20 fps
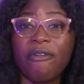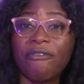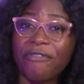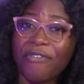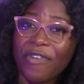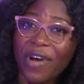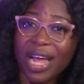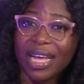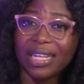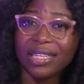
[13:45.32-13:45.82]

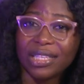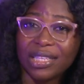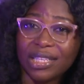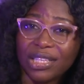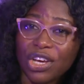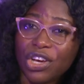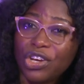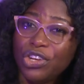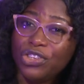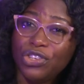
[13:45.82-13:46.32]
Friends,
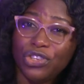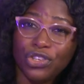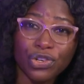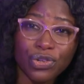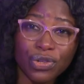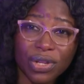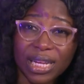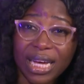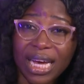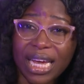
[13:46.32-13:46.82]
do you
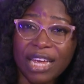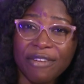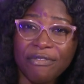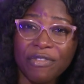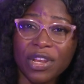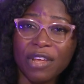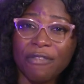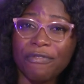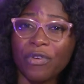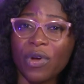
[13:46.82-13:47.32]
know that
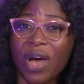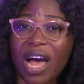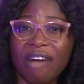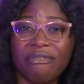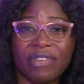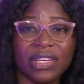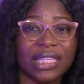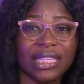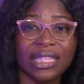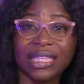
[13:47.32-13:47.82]
even if you have
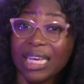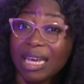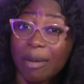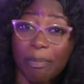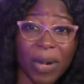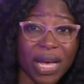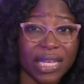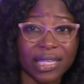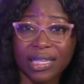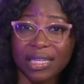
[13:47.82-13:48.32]
a sick
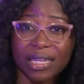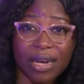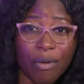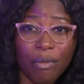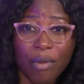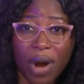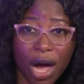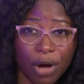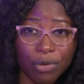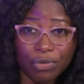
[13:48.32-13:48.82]
person
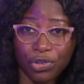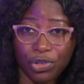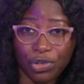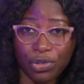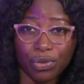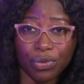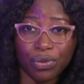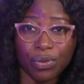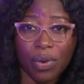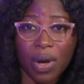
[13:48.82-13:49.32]
around
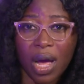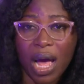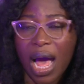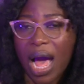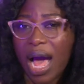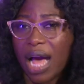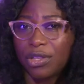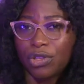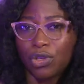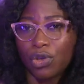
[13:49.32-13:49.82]
you,
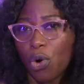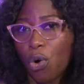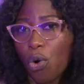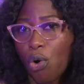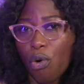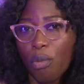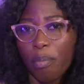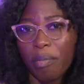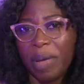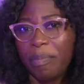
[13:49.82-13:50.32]
at
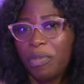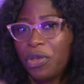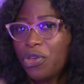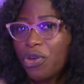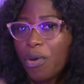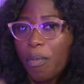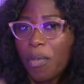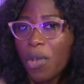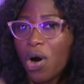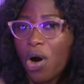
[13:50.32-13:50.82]
home, maybe
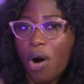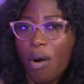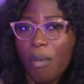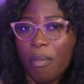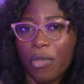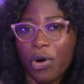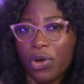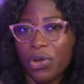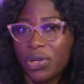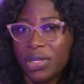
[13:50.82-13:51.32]
your mom
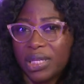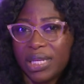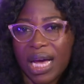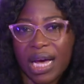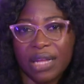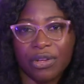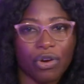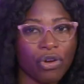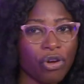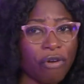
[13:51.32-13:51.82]
or your
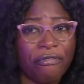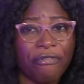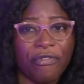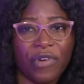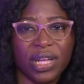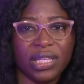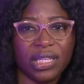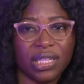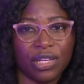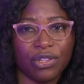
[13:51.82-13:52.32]
dad or your
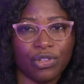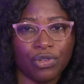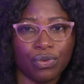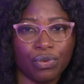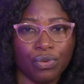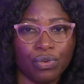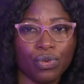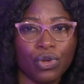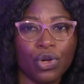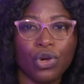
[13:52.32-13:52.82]
friends at
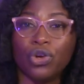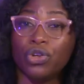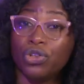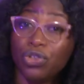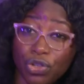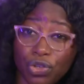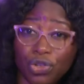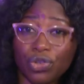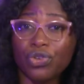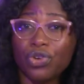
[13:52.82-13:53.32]
school,
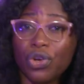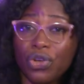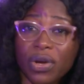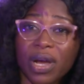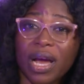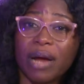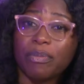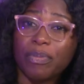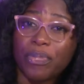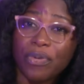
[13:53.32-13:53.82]
do you know you
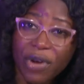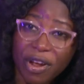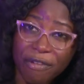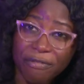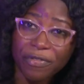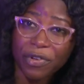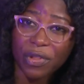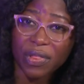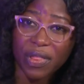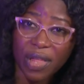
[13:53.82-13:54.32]
can pray
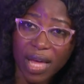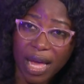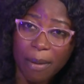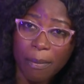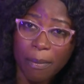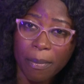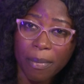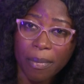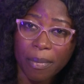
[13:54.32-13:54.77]
for them,